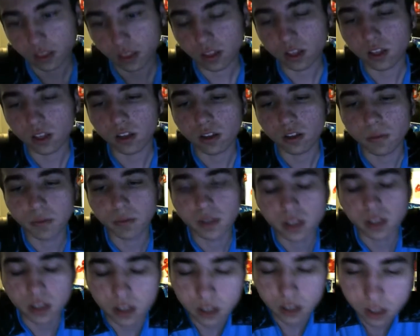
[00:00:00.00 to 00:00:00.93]
Gonna
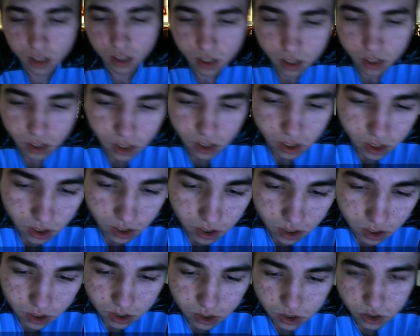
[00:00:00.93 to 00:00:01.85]
be
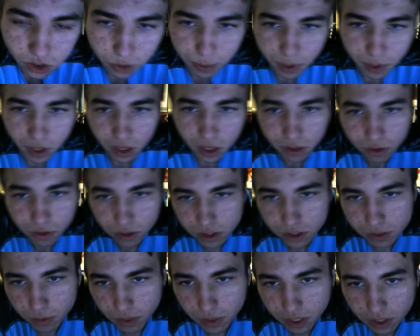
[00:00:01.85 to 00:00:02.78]
super awkward because
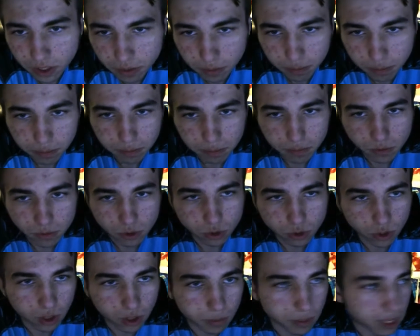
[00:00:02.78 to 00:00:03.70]
we didn't
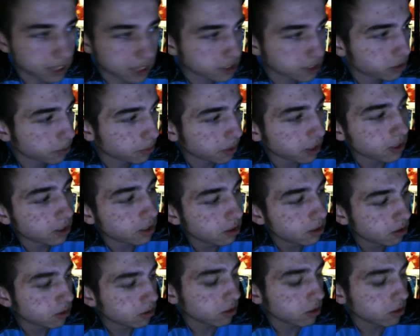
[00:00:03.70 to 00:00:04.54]
draw a Blaster Blade here.